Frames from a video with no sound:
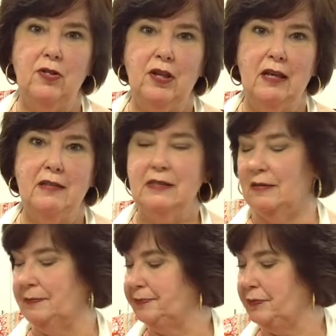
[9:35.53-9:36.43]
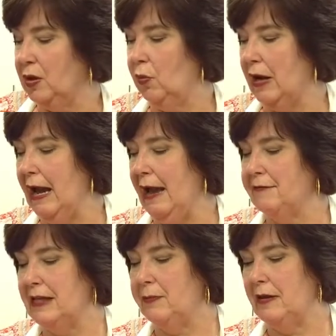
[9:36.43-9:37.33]
things. When I have
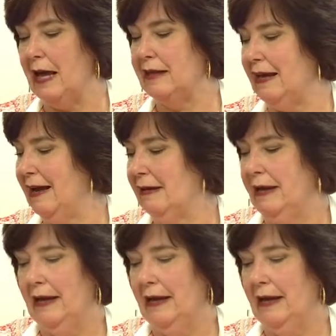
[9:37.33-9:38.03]
something like that,